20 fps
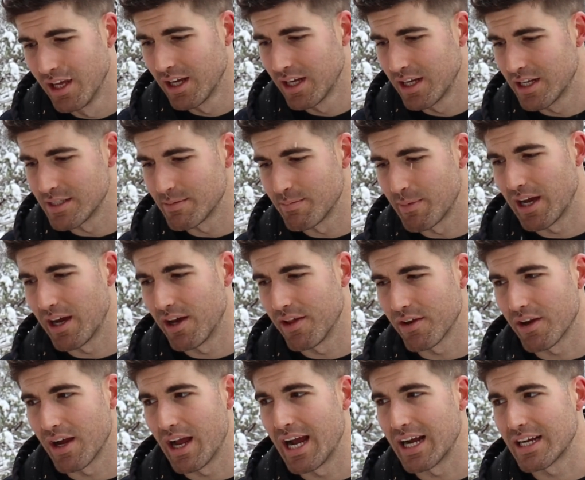because my
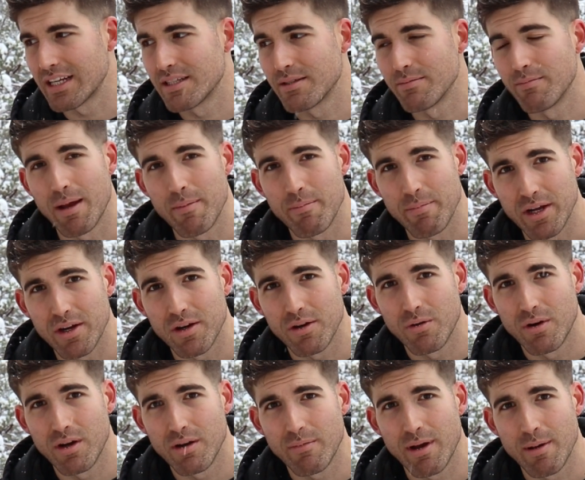other axe, my bigger
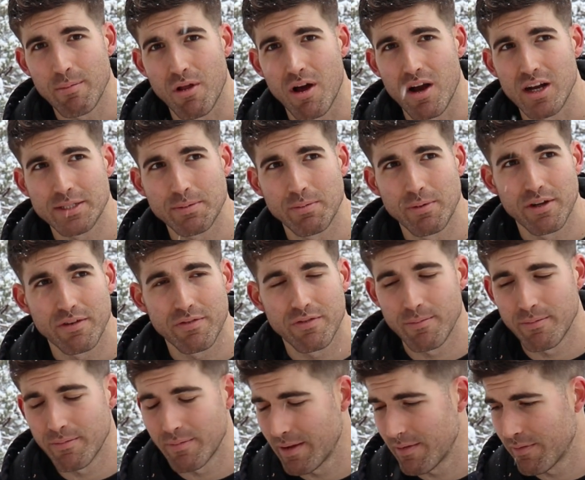one, my block splitter
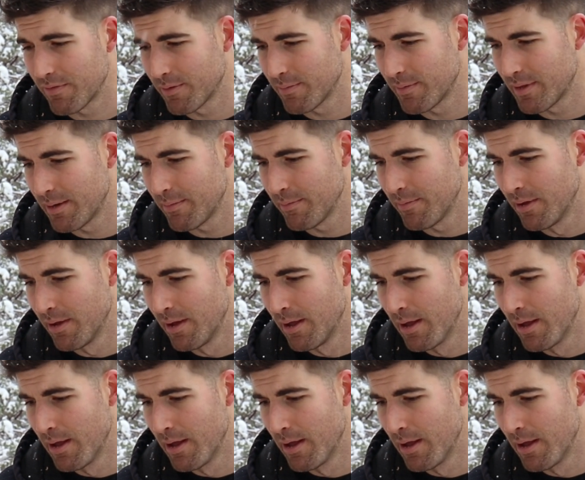from them,